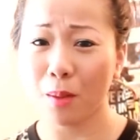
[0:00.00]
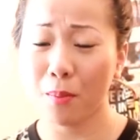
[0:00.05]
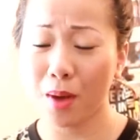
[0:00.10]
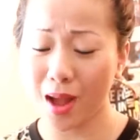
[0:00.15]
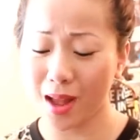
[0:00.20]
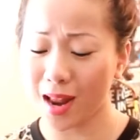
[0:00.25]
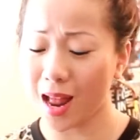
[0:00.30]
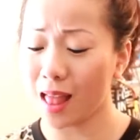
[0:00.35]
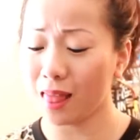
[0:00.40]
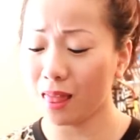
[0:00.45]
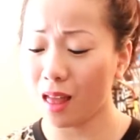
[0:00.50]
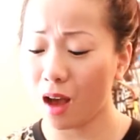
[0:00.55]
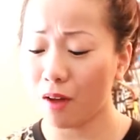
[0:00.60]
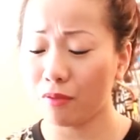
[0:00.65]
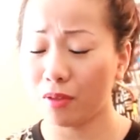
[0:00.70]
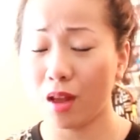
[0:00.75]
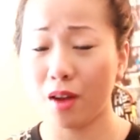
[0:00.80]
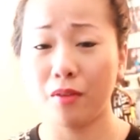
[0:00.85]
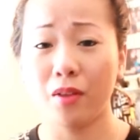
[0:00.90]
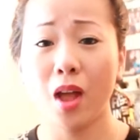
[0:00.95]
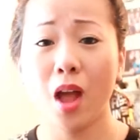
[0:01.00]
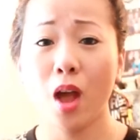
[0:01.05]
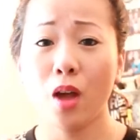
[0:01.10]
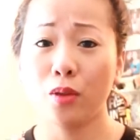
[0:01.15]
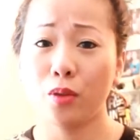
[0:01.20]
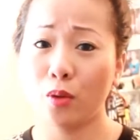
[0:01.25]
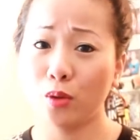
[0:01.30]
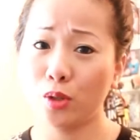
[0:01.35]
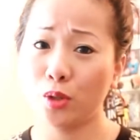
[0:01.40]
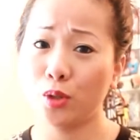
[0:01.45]
but I love
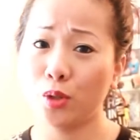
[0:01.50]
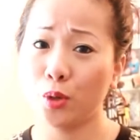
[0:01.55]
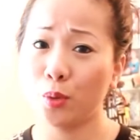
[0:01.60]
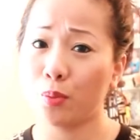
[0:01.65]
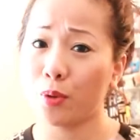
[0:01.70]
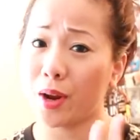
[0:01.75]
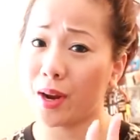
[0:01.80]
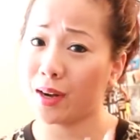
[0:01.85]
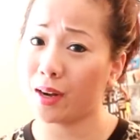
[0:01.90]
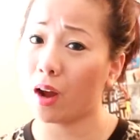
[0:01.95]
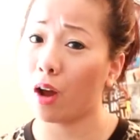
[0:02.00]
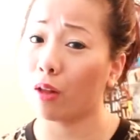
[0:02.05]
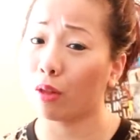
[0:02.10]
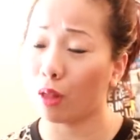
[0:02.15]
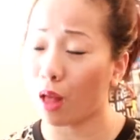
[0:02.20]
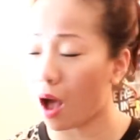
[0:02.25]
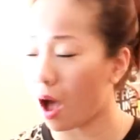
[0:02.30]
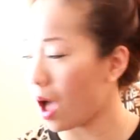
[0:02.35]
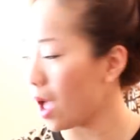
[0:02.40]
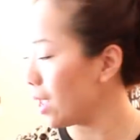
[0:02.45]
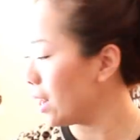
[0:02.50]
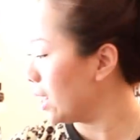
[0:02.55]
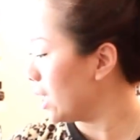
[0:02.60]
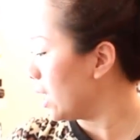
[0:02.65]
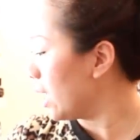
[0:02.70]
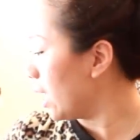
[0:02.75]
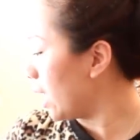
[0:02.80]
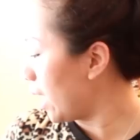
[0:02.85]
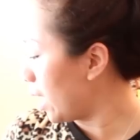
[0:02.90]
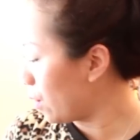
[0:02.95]
those two brands a lot.
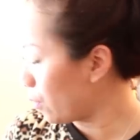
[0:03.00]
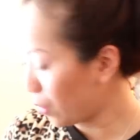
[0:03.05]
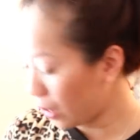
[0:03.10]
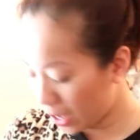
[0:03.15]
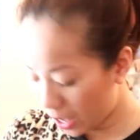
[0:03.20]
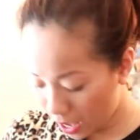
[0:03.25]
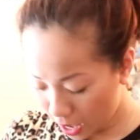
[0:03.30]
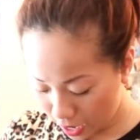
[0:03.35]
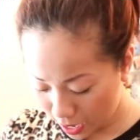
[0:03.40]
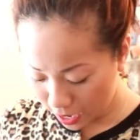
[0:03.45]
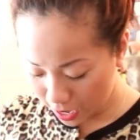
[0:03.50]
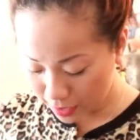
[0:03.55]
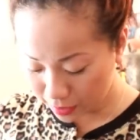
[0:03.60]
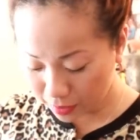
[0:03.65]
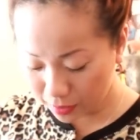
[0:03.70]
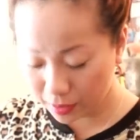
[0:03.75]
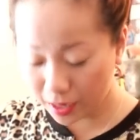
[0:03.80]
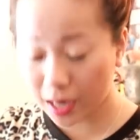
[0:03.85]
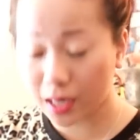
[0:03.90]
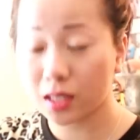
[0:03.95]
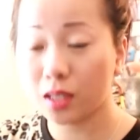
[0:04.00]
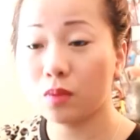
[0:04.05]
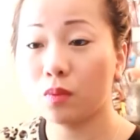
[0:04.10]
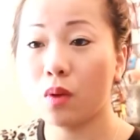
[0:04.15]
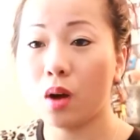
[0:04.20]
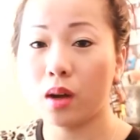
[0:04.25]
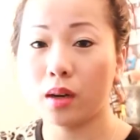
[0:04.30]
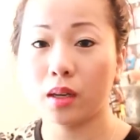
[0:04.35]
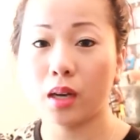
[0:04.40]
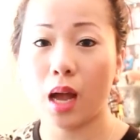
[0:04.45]
Okay, and the next
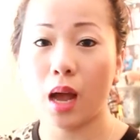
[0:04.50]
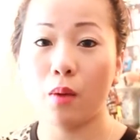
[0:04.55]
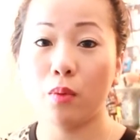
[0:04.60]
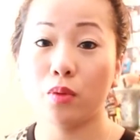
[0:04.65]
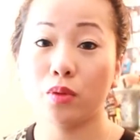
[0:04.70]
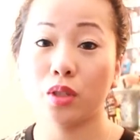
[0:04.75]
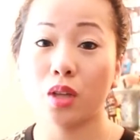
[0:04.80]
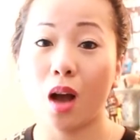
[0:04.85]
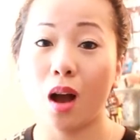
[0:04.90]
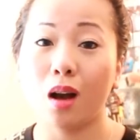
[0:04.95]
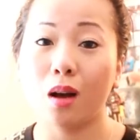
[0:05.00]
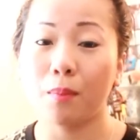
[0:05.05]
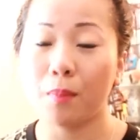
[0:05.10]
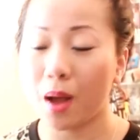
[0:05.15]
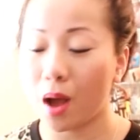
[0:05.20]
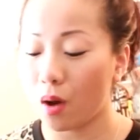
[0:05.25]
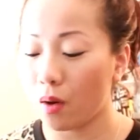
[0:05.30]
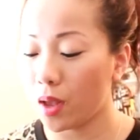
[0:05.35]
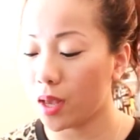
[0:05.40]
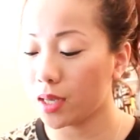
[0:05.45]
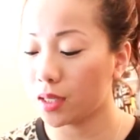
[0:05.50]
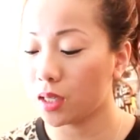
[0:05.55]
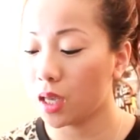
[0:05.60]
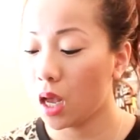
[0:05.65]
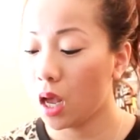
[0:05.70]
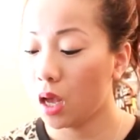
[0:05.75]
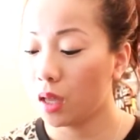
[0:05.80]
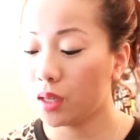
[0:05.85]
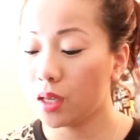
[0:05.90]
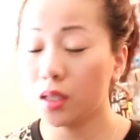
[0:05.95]
one I will talk about is,
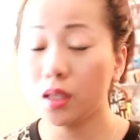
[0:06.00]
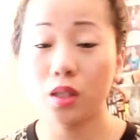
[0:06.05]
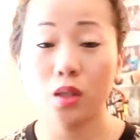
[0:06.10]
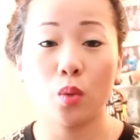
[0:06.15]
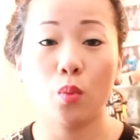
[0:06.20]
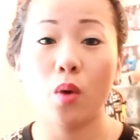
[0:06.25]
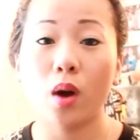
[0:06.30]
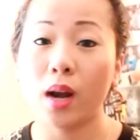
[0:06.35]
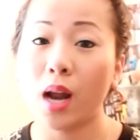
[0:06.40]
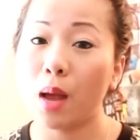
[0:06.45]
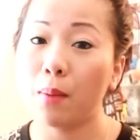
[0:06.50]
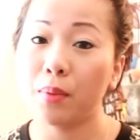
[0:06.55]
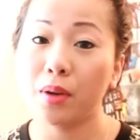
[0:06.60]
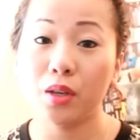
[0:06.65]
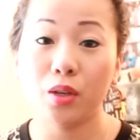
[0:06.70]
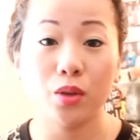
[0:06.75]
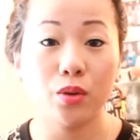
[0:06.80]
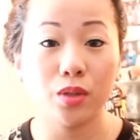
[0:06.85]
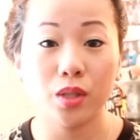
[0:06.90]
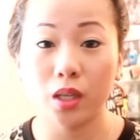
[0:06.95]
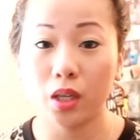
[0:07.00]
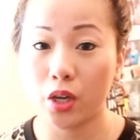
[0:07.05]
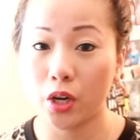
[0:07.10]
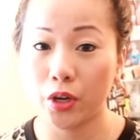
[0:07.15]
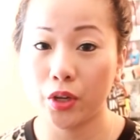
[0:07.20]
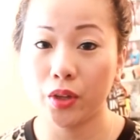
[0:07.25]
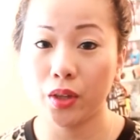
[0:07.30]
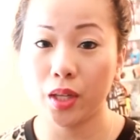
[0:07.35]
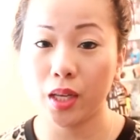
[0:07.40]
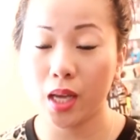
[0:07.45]
this is the one I've been using
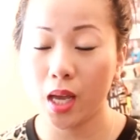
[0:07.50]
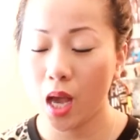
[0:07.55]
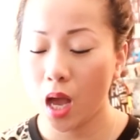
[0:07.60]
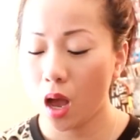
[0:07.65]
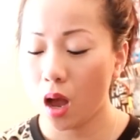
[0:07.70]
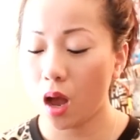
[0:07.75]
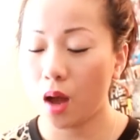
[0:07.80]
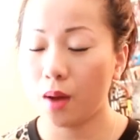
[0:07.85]
currently.